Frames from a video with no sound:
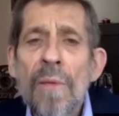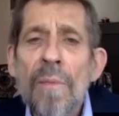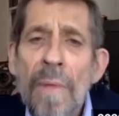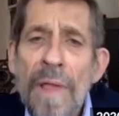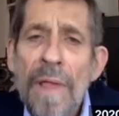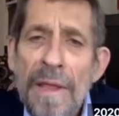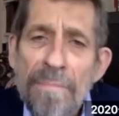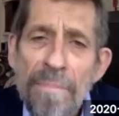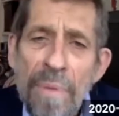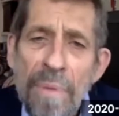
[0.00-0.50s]

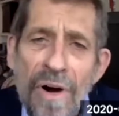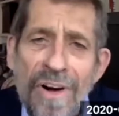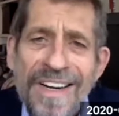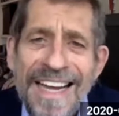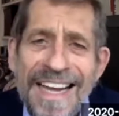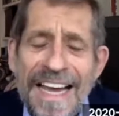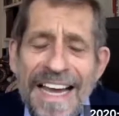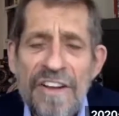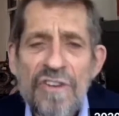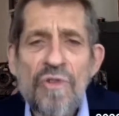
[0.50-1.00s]
in part
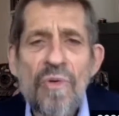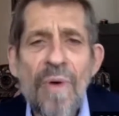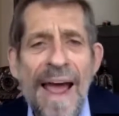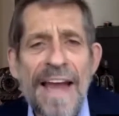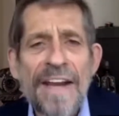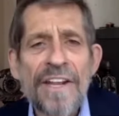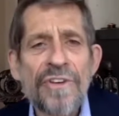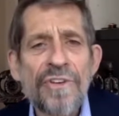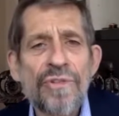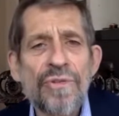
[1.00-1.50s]
out of
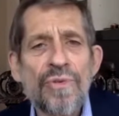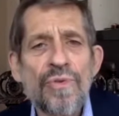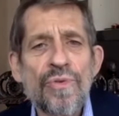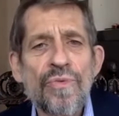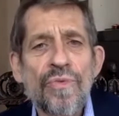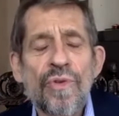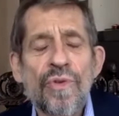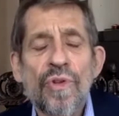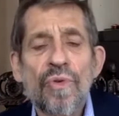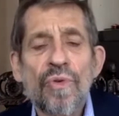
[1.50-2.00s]
gratitude
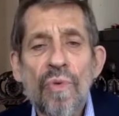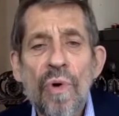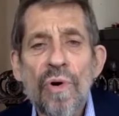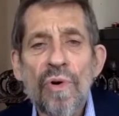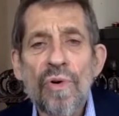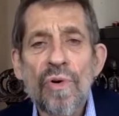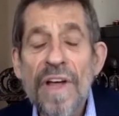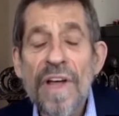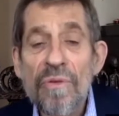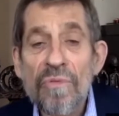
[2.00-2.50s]
for the
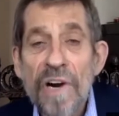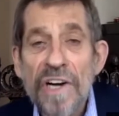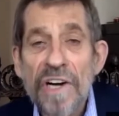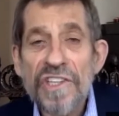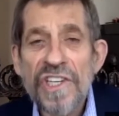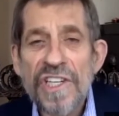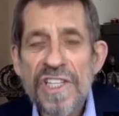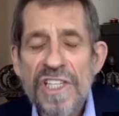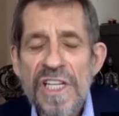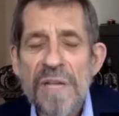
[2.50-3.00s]
role that
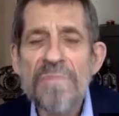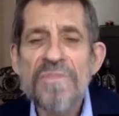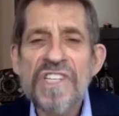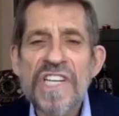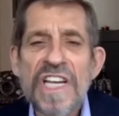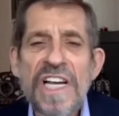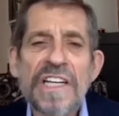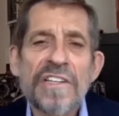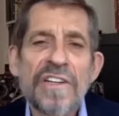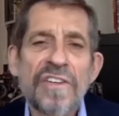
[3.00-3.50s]
Russians
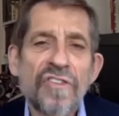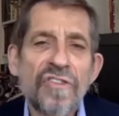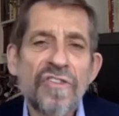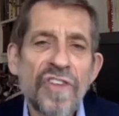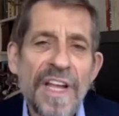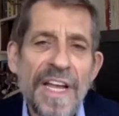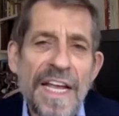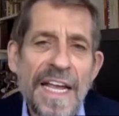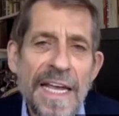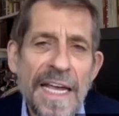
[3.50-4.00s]
themselves
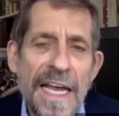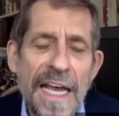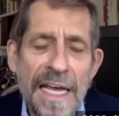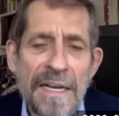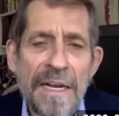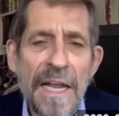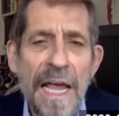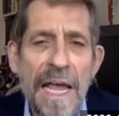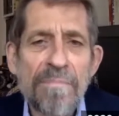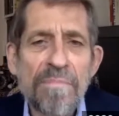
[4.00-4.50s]

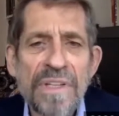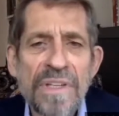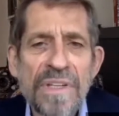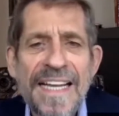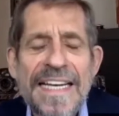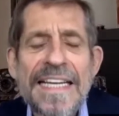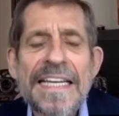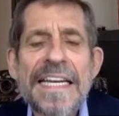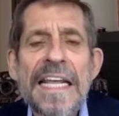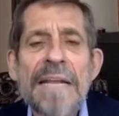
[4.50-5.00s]
had at
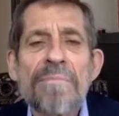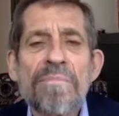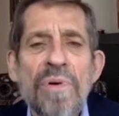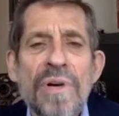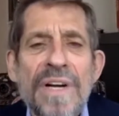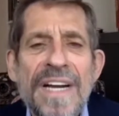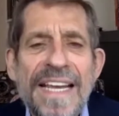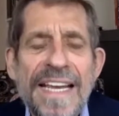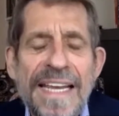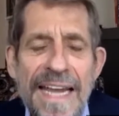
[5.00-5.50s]
play in
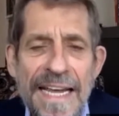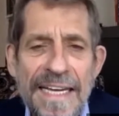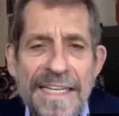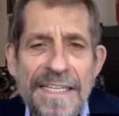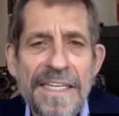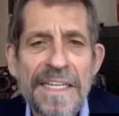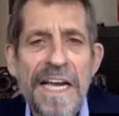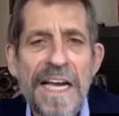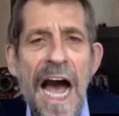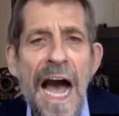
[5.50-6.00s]
putting an end
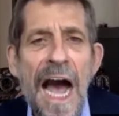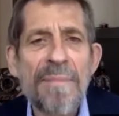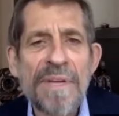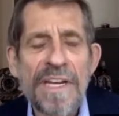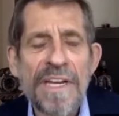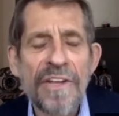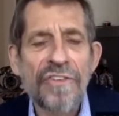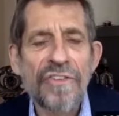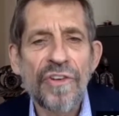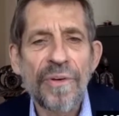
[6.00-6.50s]
to
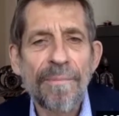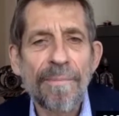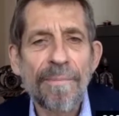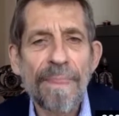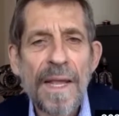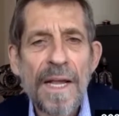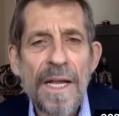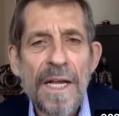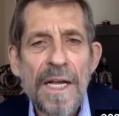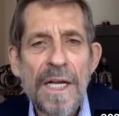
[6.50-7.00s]
communism,
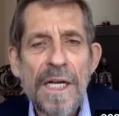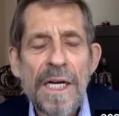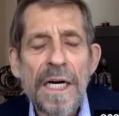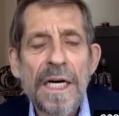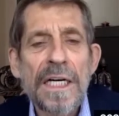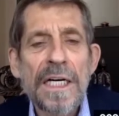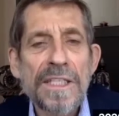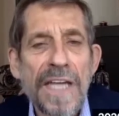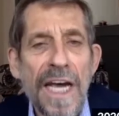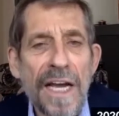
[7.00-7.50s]

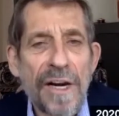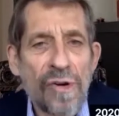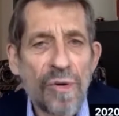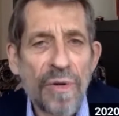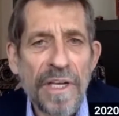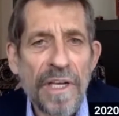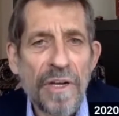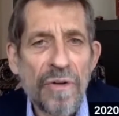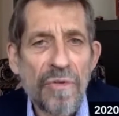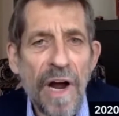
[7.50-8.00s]
not
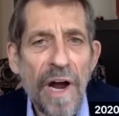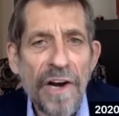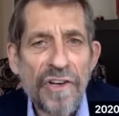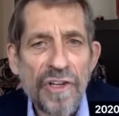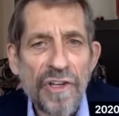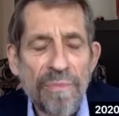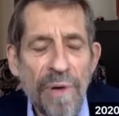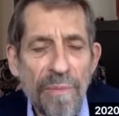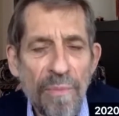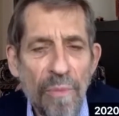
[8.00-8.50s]
only in Russia,
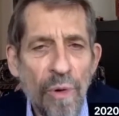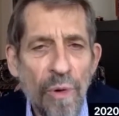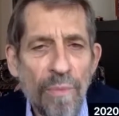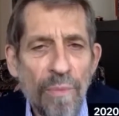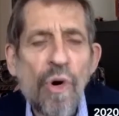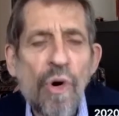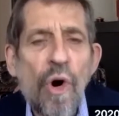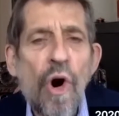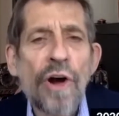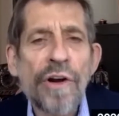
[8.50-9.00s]
but more
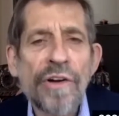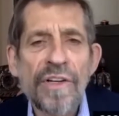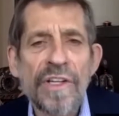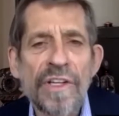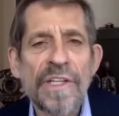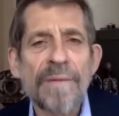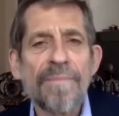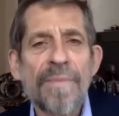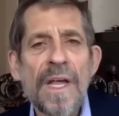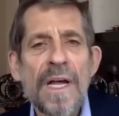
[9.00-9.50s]

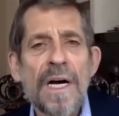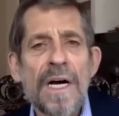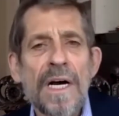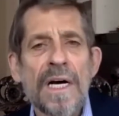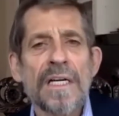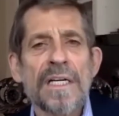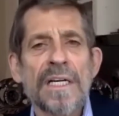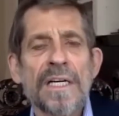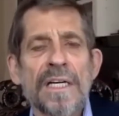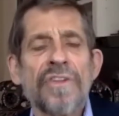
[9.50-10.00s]
broadly
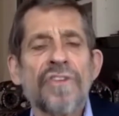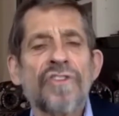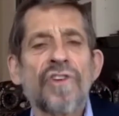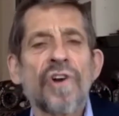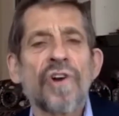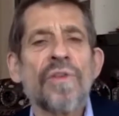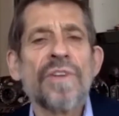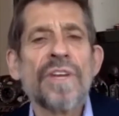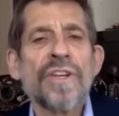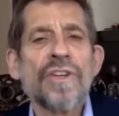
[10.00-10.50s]
in the
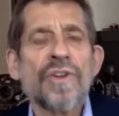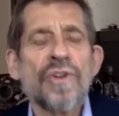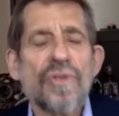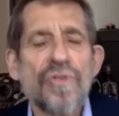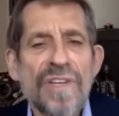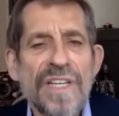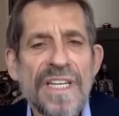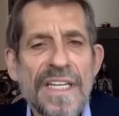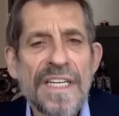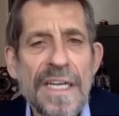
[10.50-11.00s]
Soviet
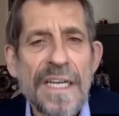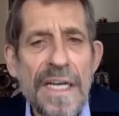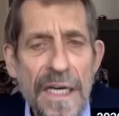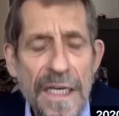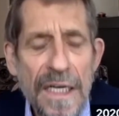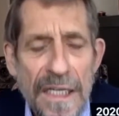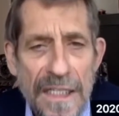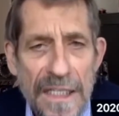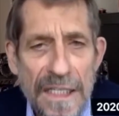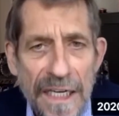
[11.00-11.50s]
Union
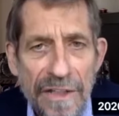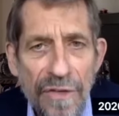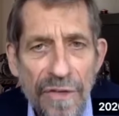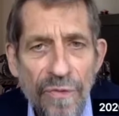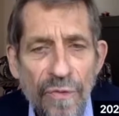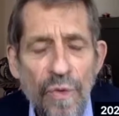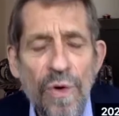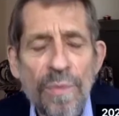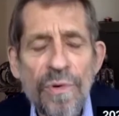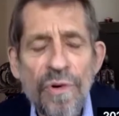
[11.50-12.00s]
and the
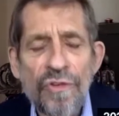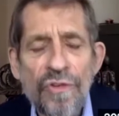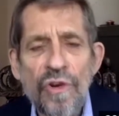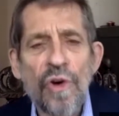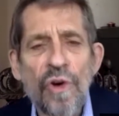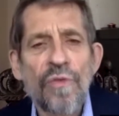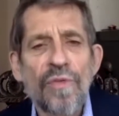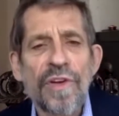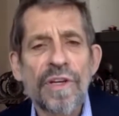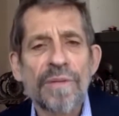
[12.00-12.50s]
former
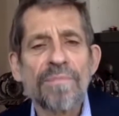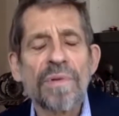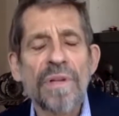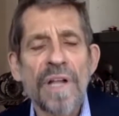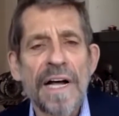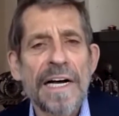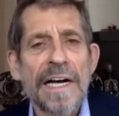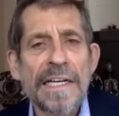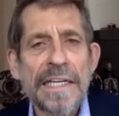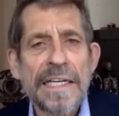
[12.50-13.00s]
Soviet
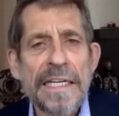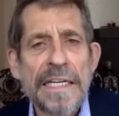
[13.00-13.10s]
bloc,